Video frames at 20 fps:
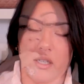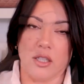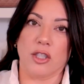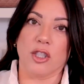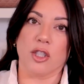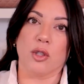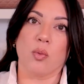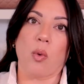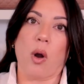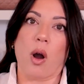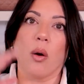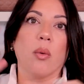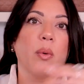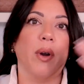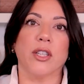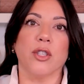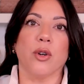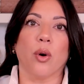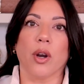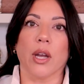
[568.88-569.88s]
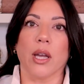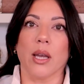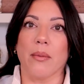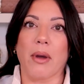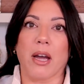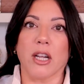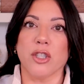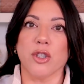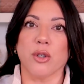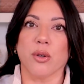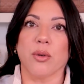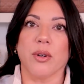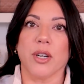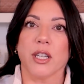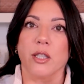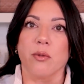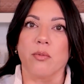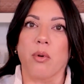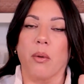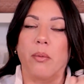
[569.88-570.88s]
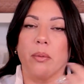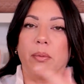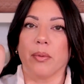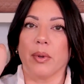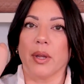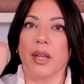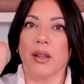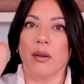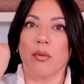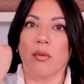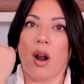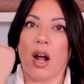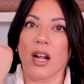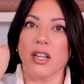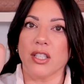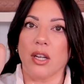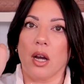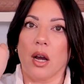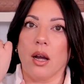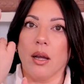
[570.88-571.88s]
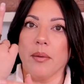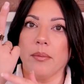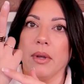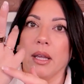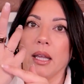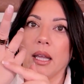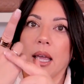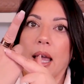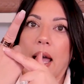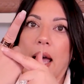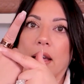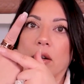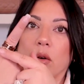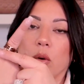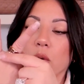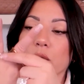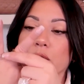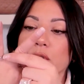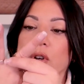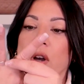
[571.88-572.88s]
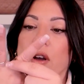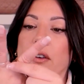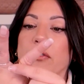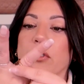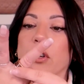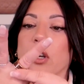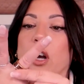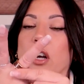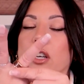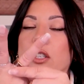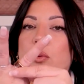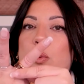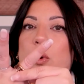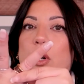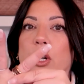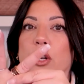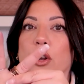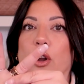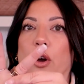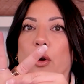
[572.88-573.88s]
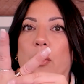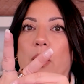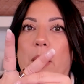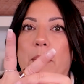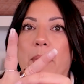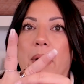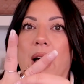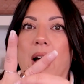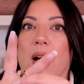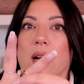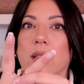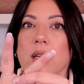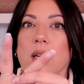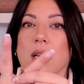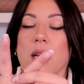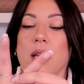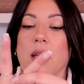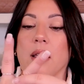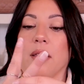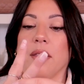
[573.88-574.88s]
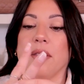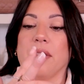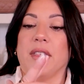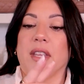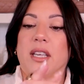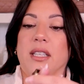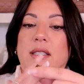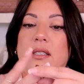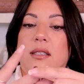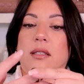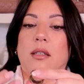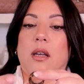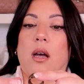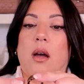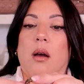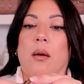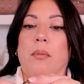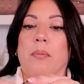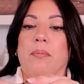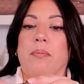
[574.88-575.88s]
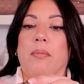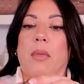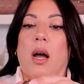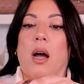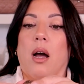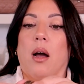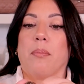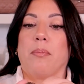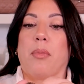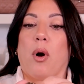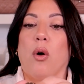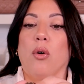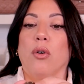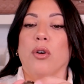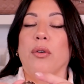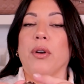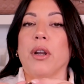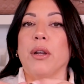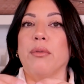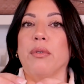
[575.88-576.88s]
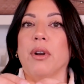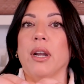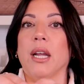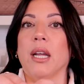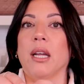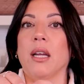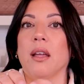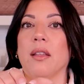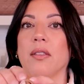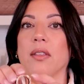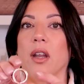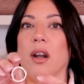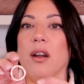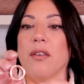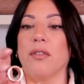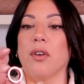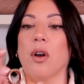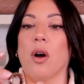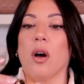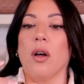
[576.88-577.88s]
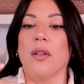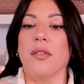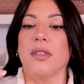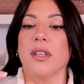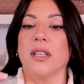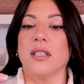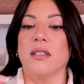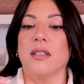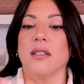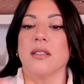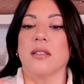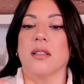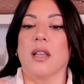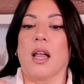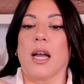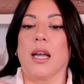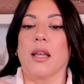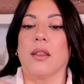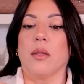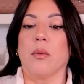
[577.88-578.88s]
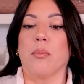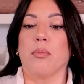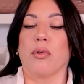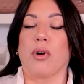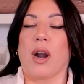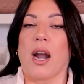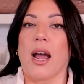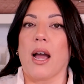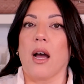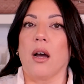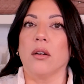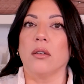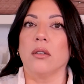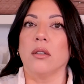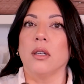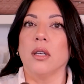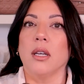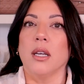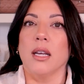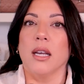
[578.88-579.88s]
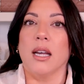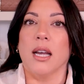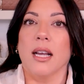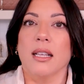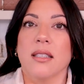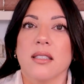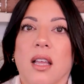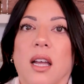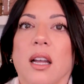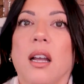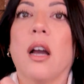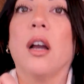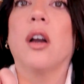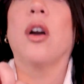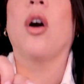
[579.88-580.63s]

Just while we're talking about jewelry, it's probably the right time. And also, if you guys want to know about this Bulgari ring that I've got, this is like the brown, it's like a